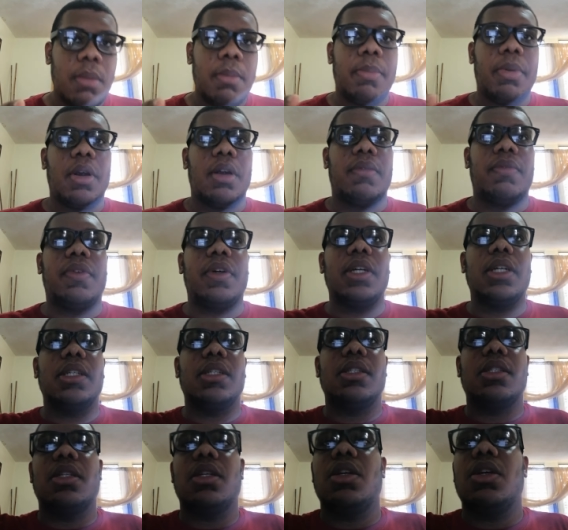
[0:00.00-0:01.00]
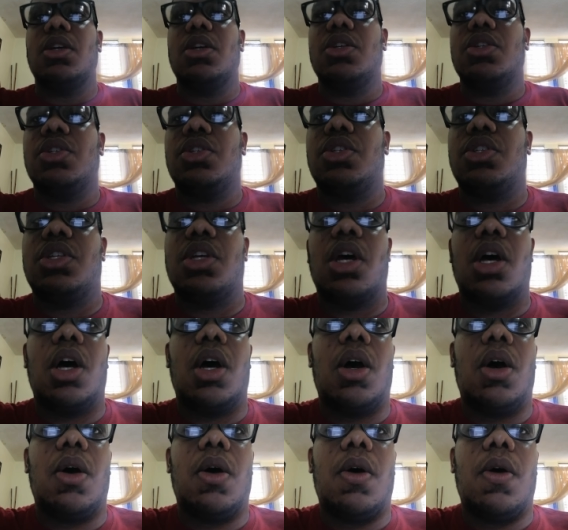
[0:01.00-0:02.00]
Perfect.
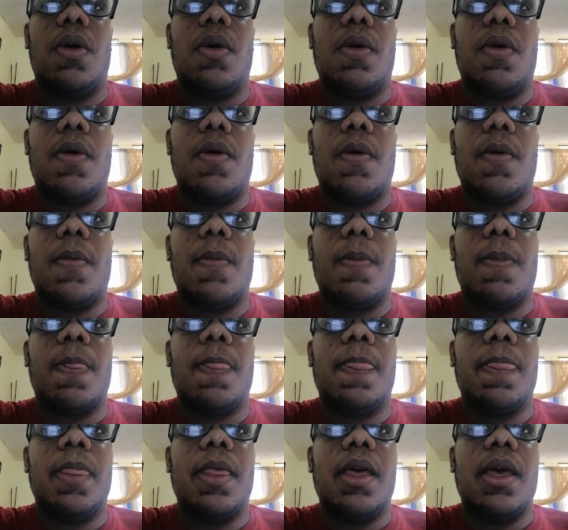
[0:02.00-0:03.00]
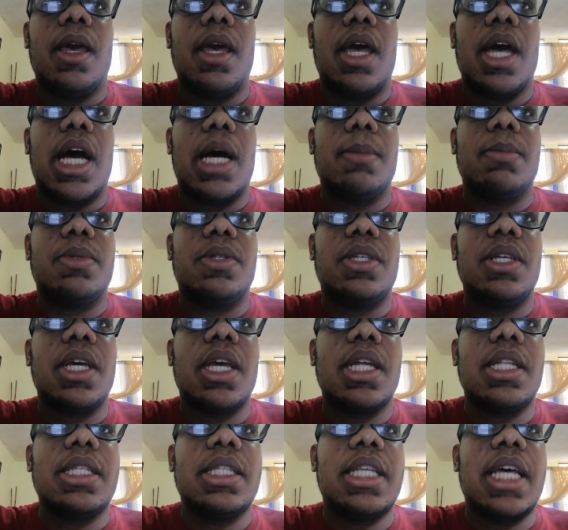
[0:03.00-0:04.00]
So I'm
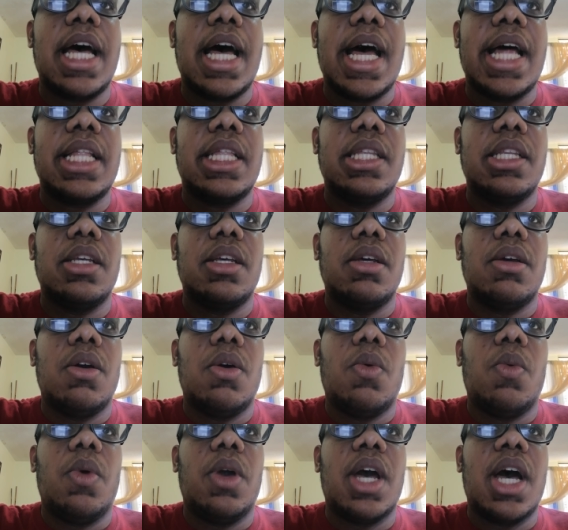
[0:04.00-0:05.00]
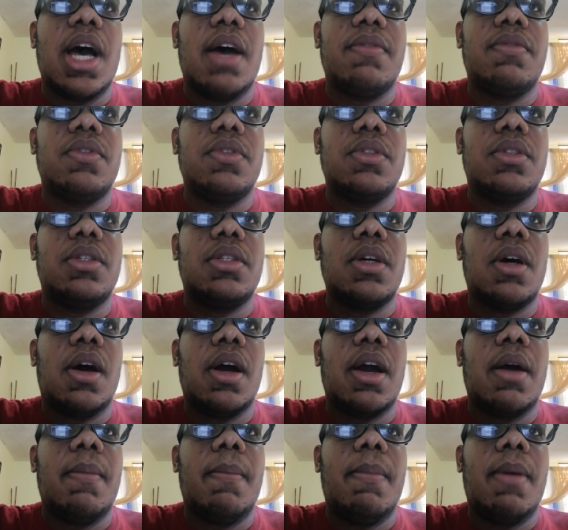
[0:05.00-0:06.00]
saying that we have to
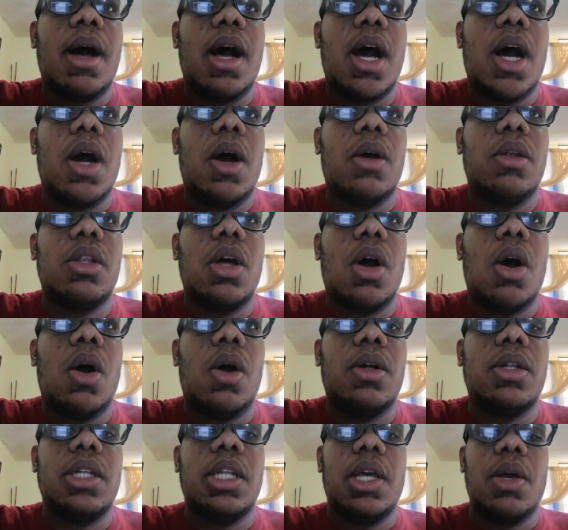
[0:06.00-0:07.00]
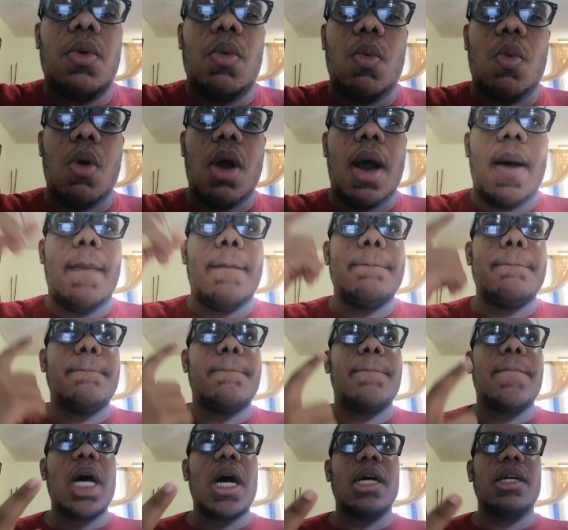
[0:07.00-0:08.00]
talk about only
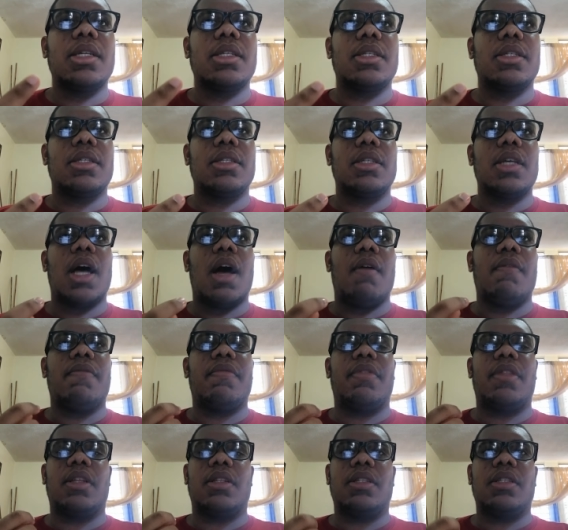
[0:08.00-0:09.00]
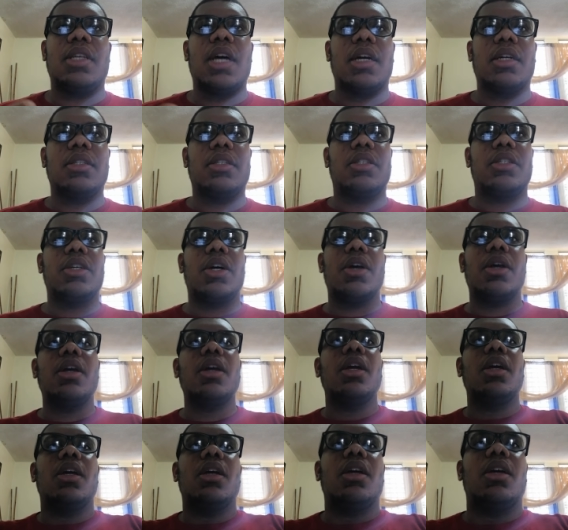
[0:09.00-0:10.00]
one box of the
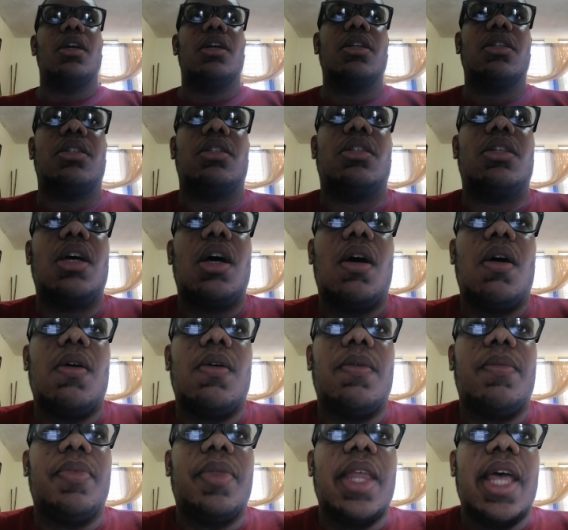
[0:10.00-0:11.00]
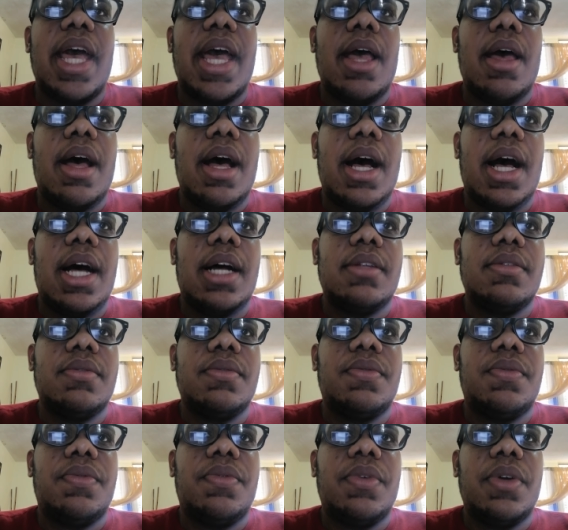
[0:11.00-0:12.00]
doctor. So,
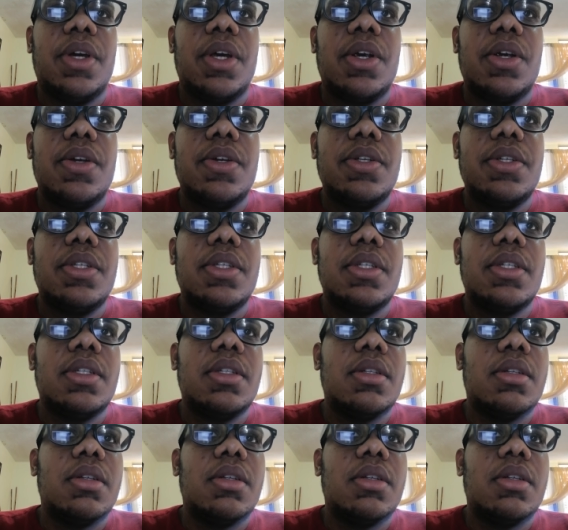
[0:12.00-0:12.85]
first,